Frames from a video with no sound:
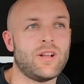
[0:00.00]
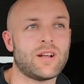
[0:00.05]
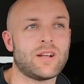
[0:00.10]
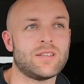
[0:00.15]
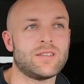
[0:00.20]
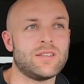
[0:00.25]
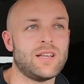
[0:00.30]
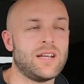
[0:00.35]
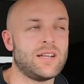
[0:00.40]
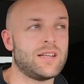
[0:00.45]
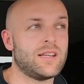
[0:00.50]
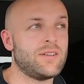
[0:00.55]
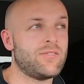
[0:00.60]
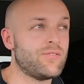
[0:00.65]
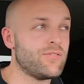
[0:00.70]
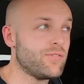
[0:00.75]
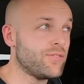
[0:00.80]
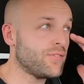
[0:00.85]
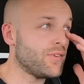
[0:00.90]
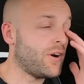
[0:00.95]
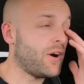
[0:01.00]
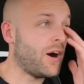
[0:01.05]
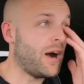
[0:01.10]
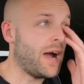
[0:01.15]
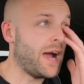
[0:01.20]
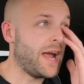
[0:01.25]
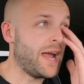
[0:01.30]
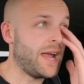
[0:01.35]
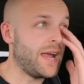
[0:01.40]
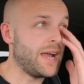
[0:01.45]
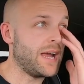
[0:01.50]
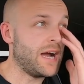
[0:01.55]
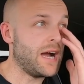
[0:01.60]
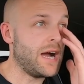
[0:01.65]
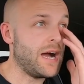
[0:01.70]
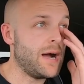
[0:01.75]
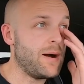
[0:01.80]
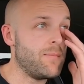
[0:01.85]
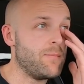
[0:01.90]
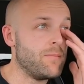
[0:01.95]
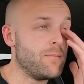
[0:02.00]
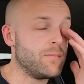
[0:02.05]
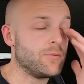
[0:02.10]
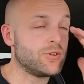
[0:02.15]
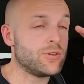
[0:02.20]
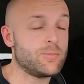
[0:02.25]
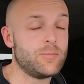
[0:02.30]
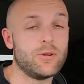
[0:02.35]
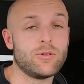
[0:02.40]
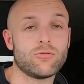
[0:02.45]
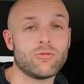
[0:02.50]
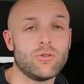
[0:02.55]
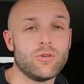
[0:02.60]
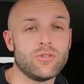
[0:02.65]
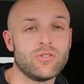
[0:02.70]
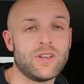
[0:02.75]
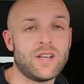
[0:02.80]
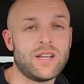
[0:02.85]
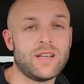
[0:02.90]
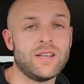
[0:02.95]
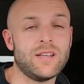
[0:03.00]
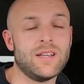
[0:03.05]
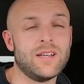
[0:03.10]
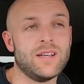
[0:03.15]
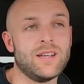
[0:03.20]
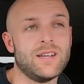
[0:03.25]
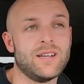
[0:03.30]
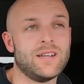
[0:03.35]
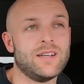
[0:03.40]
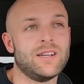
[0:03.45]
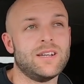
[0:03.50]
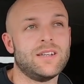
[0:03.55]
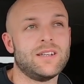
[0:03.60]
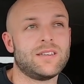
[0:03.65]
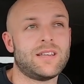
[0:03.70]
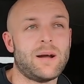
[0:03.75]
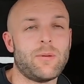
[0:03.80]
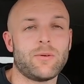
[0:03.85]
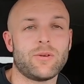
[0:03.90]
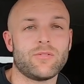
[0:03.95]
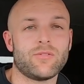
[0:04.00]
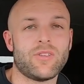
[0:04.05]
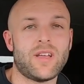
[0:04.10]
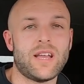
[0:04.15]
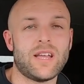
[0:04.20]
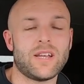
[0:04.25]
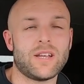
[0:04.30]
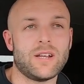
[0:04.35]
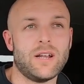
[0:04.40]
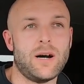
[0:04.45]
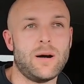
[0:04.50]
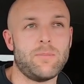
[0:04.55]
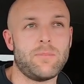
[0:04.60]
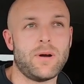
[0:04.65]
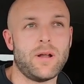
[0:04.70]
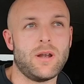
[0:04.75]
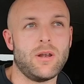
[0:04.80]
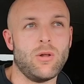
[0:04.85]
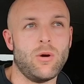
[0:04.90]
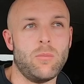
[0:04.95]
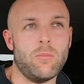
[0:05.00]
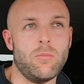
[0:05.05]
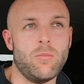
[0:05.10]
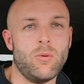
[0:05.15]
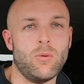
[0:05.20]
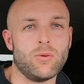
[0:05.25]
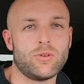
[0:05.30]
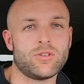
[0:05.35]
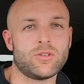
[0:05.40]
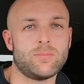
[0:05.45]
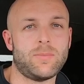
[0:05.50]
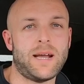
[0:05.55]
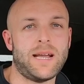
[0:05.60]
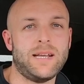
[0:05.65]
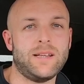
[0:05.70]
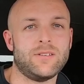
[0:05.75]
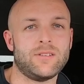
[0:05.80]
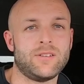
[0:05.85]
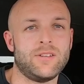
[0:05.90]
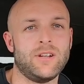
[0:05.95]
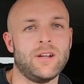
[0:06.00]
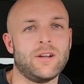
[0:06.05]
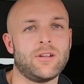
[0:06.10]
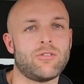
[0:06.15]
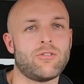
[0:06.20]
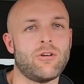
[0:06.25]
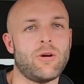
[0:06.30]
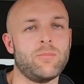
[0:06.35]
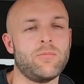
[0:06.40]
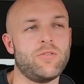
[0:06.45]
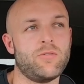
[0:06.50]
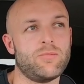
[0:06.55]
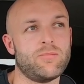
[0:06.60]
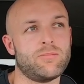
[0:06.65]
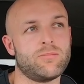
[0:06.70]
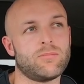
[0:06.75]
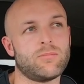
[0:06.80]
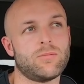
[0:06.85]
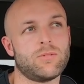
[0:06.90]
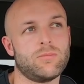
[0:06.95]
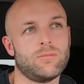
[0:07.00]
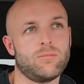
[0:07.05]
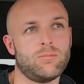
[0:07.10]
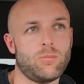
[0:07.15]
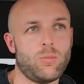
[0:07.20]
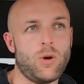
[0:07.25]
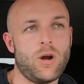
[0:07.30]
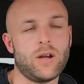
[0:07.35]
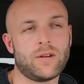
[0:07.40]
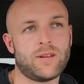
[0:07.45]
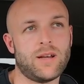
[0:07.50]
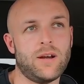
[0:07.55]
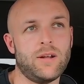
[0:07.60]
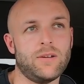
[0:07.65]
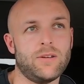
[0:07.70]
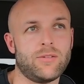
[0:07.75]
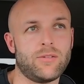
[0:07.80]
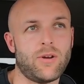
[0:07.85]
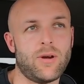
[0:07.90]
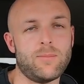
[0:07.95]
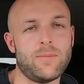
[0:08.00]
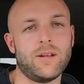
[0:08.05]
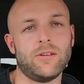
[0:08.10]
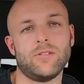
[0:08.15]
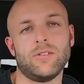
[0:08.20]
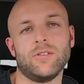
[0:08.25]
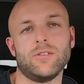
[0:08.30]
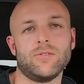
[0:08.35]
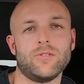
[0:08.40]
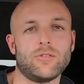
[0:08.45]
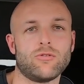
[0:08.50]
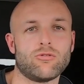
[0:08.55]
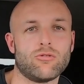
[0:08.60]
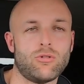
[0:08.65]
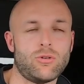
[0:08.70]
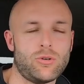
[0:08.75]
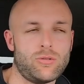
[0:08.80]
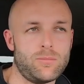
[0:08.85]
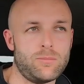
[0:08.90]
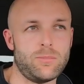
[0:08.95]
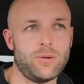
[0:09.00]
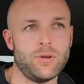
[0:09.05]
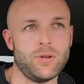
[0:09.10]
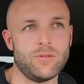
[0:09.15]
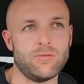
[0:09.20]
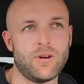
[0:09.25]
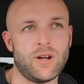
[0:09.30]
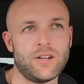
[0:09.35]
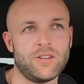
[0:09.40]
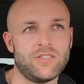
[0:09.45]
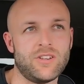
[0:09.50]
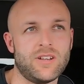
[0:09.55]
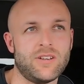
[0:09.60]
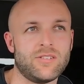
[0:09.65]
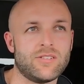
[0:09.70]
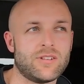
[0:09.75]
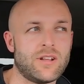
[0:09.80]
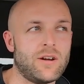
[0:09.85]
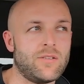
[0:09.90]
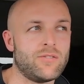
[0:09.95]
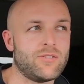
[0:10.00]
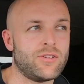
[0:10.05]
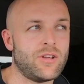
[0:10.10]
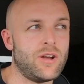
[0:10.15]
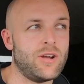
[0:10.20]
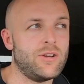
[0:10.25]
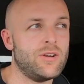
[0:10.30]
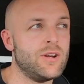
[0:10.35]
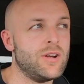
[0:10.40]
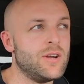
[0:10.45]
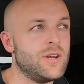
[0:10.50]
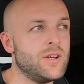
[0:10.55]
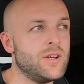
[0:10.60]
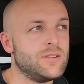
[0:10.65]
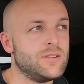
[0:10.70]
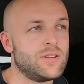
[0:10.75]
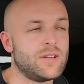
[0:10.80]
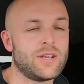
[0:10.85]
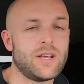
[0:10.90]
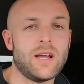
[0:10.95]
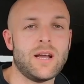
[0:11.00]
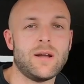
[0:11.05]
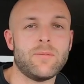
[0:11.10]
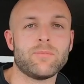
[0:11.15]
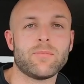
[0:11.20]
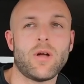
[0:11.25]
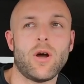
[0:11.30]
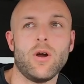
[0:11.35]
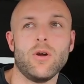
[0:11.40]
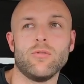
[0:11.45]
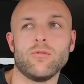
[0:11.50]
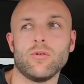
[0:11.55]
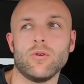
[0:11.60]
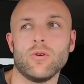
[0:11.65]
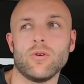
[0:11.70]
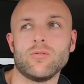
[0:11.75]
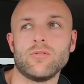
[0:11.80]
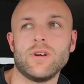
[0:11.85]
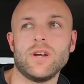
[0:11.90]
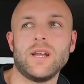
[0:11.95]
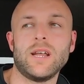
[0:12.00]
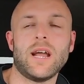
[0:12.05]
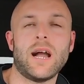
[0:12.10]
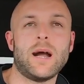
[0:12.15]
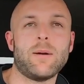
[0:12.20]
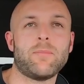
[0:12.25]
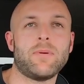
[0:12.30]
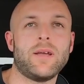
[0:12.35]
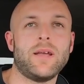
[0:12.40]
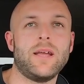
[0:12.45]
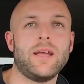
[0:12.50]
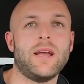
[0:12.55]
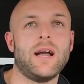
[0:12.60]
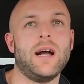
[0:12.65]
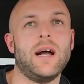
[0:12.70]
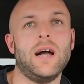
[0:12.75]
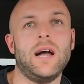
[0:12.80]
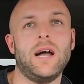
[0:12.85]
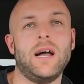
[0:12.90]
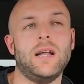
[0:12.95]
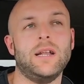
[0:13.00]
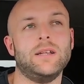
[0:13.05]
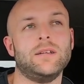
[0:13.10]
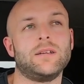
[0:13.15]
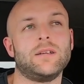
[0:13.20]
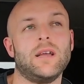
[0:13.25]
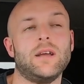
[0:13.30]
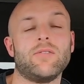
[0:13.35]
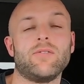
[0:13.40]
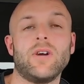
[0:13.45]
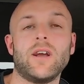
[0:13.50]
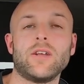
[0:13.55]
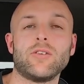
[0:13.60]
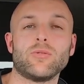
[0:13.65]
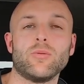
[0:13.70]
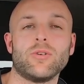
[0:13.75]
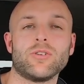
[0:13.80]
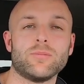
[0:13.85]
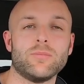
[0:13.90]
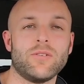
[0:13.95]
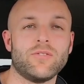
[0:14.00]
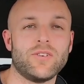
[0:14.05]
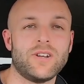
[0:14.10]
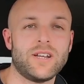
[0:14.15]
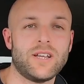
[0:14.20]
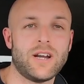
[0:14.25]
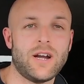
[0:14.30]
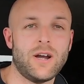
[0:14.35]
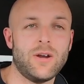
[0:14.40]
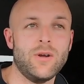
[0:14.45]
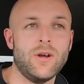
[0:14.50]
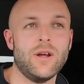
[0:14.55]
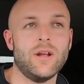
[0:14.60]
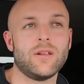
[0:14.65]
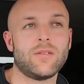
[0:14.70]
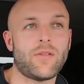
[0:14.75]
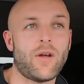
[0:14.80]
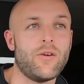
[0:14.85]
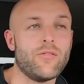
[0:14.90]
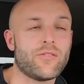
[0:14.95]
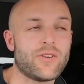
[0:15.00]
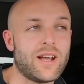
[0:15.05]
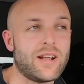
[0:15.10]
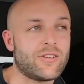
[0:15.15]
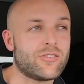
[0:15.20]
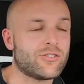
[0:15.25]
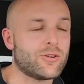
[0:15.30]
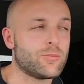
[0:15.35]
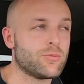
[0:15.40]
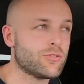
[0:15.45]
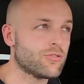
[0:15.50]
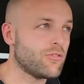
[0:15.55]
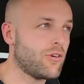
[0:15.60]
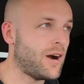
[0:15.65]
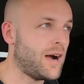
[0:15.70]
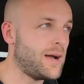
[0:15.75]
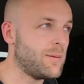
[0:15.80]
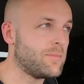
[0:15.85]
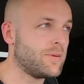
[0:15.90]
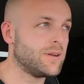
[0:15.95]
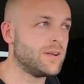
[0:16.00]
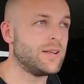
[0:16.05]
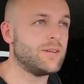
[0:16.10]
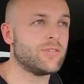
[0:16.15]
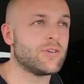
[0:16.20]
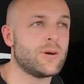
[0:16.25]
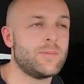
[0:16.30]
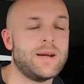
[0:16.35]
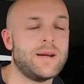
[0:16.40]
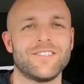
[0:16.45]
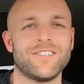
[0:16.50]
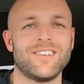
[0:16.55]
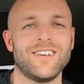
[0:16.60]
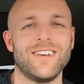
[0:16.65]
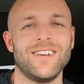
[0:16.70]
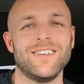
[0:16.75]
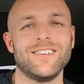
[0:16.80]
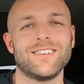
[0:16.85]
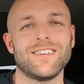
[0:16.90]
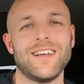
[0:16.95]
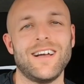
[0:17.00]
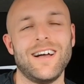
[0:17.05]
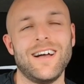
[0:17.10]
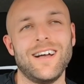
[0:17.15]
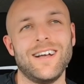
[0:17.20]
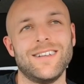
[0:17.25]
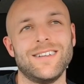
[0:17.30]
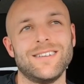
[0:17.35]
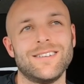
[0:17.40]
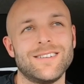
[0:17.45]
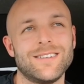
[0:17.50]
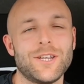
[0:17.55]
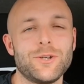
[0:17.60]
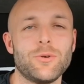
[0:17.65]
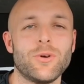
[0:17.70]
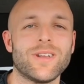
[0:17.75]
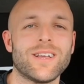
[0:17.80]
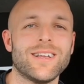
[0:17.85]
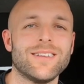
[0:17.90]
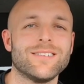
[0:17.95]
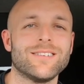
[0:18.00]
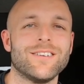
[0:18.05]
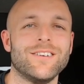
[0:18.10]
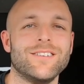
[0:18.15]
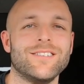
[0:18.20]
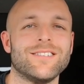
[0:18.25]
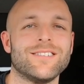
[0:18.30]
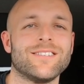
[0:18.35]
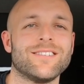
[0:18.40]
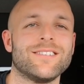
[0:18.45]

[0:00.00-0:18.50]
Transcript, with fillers: like I said, if I was to put drawers in, that would have taken up a lot more space, you know, the time you've worked out the dimensions of the drawer and put the runners in and stuff. So yeah, overall really happy, and yeah, thanks for watching my video. Don't forget to subscribe and leave a Cheers, and see you all again soon.